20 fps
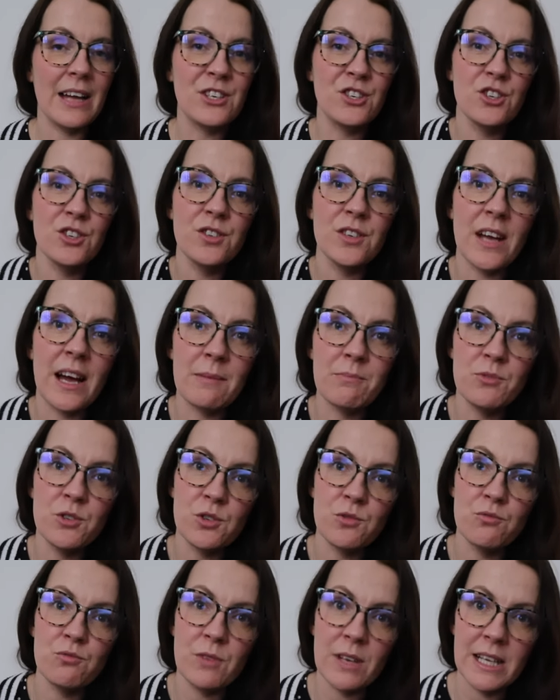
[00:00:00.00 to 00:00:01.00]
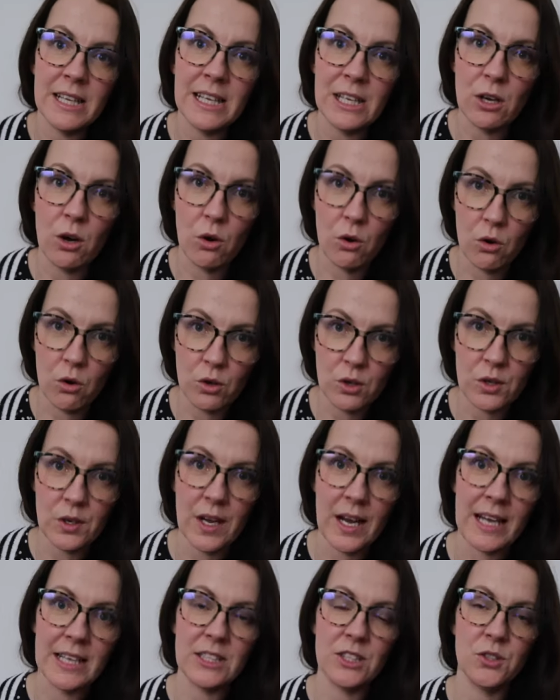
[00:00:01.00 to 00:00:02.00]
just really
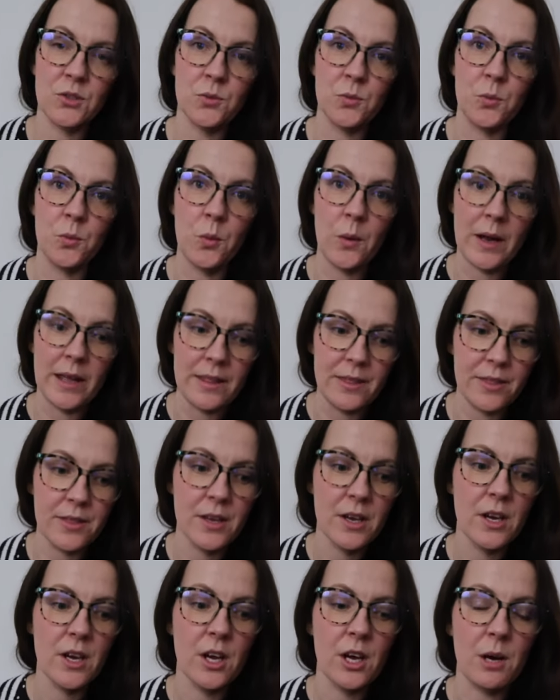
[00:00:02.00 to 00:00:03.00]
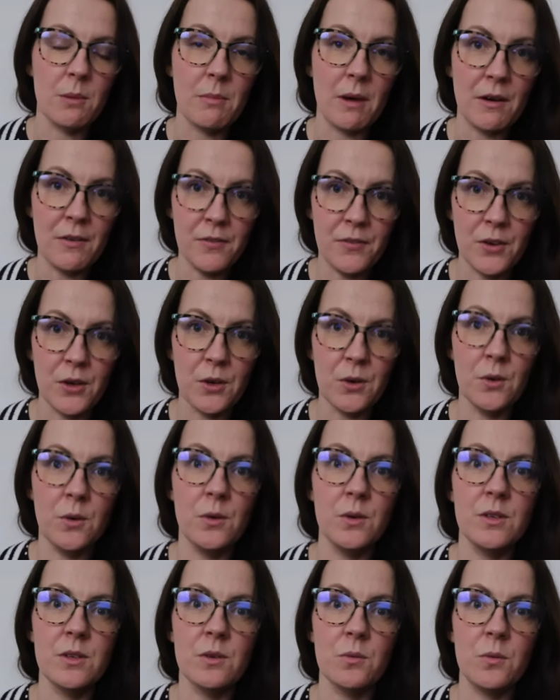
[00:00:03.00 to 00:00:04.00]
organized with my
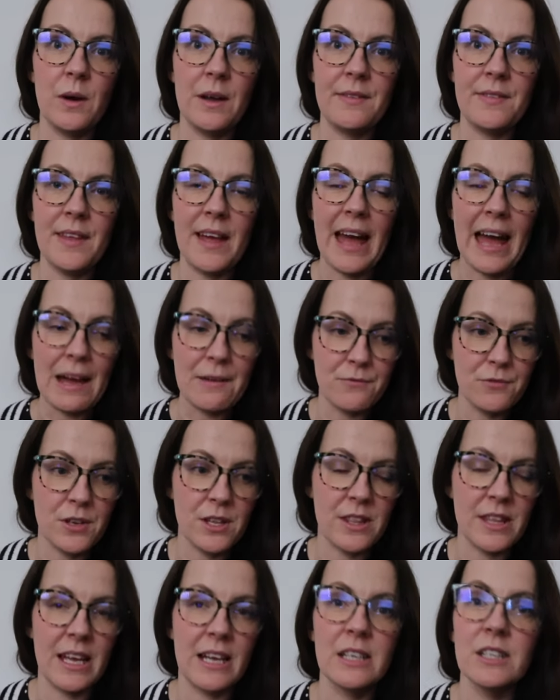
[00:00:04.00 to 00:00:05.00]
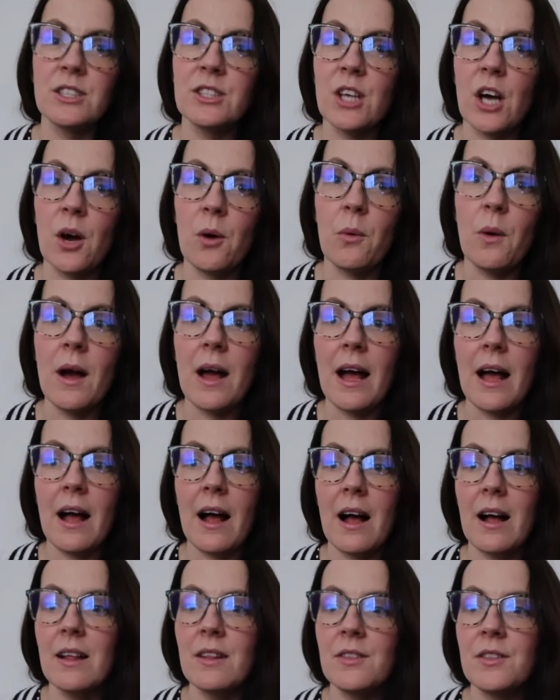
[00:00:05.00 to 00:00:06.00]
food, with everything. So
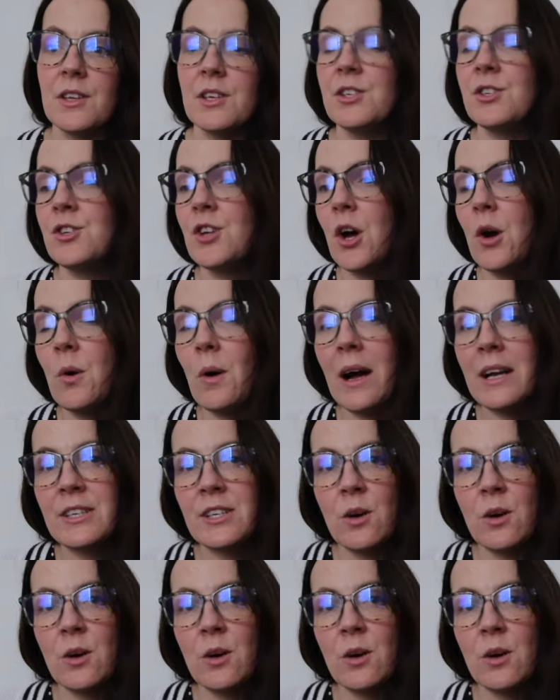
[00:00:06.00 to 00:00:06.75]
there's no